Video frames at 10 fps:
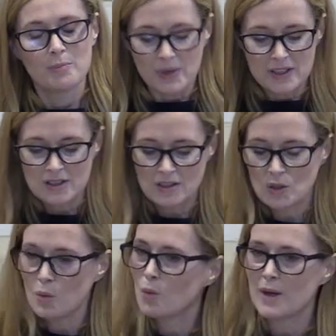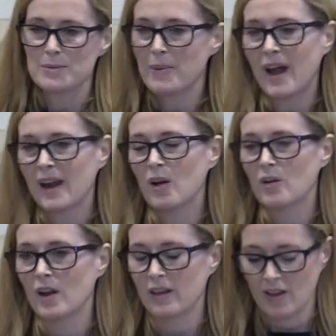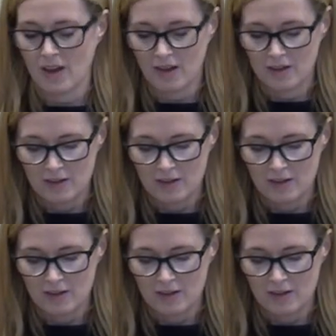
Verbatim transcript: But it doesn't always pan out like that.